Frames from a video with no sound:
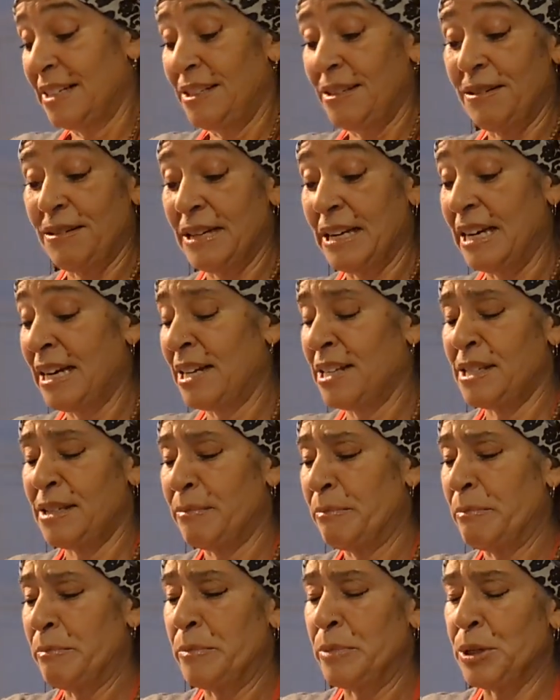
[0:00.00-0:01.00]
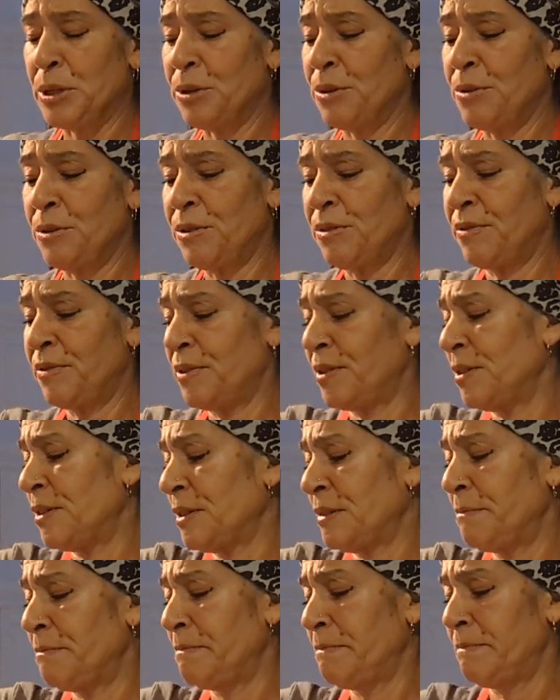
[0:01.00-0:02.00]
You can add some
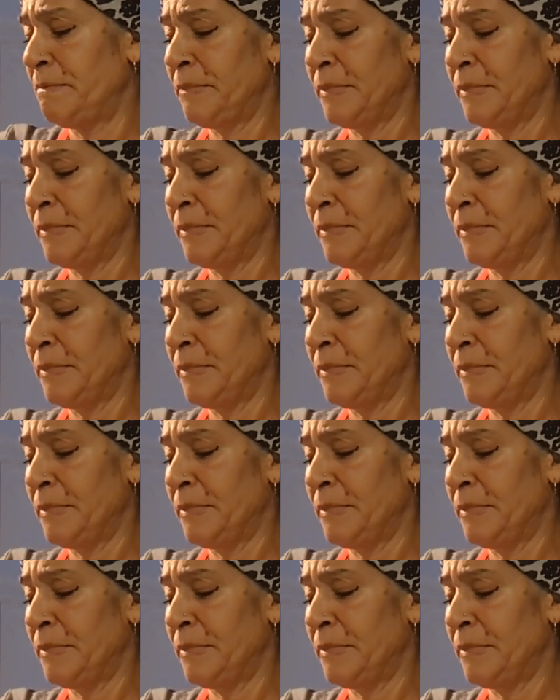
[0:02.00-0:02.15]
beautiful